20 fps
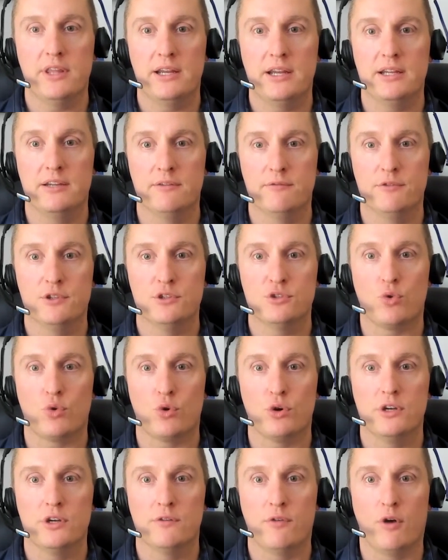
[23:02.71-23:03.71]
that
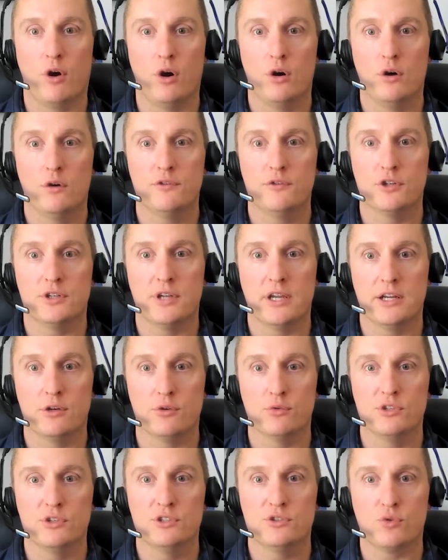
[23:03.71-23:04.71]
inventory of all of your
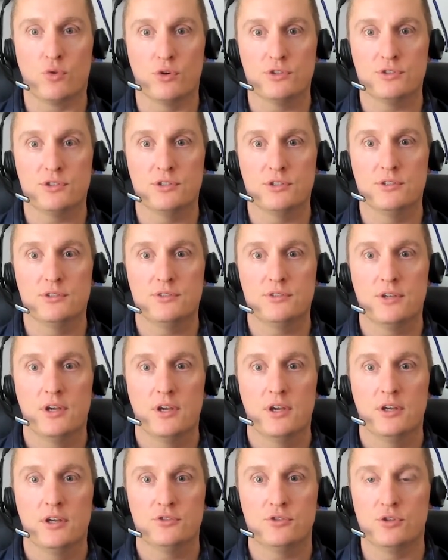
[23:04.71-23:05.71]
data resources,
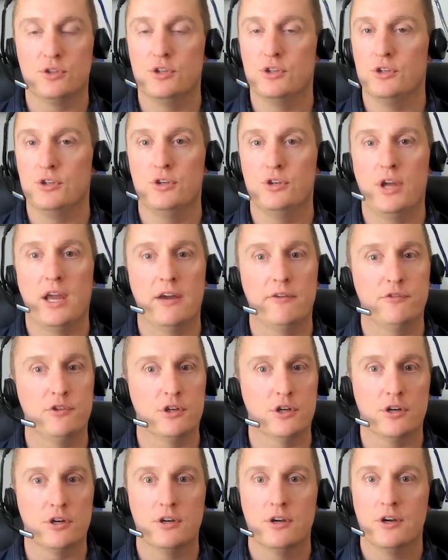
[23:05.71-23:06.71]
so you have
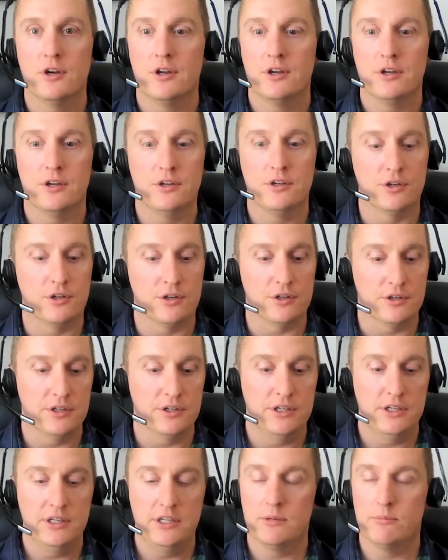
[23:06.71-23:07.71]
your
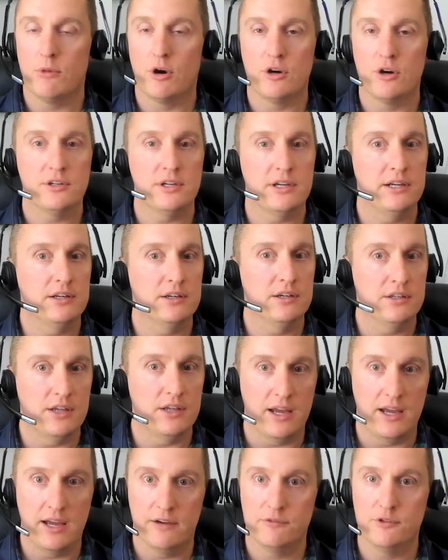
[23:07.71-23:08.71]
EMR data,
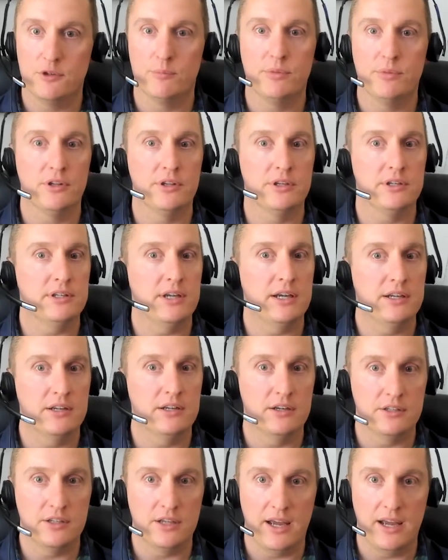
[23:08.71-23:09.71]
you have your billing
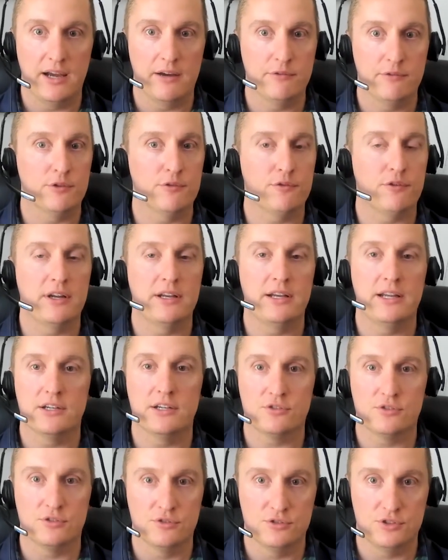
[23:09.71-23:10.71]
data, you have your
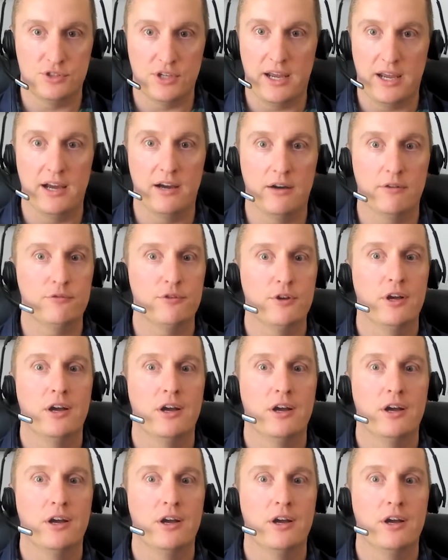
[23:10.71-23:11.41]
financials, you have